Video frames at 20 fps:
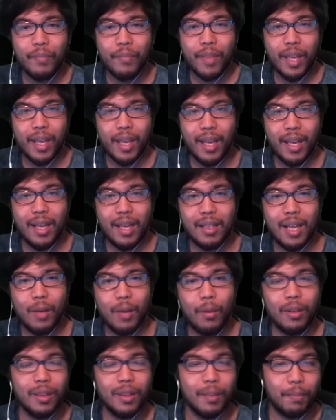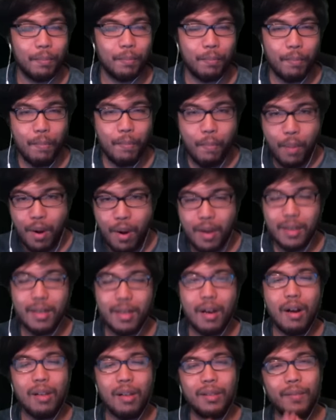and I want to put
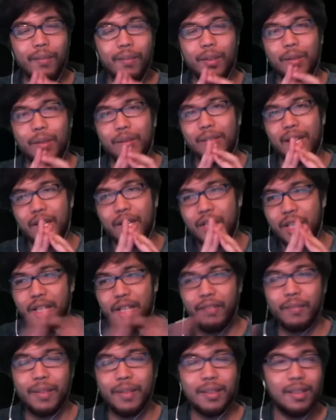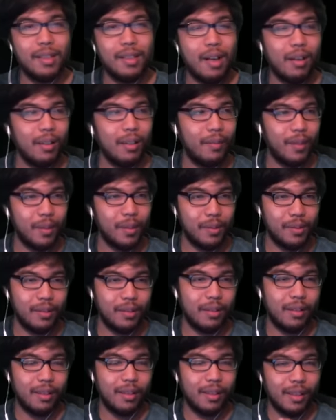all of those achievements, all of those
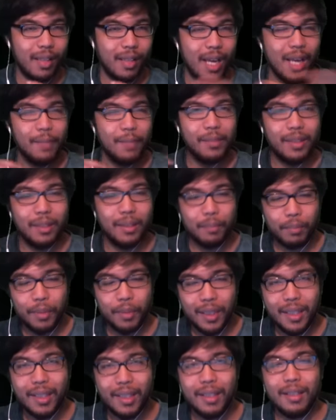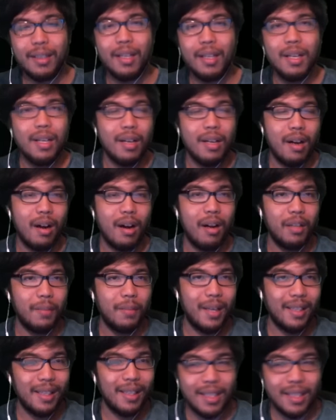games completed on
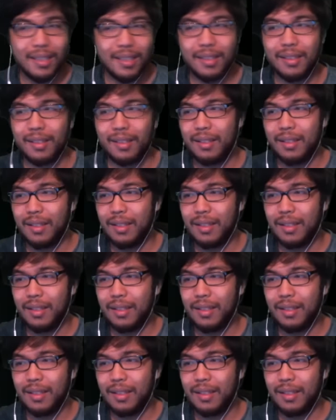my list.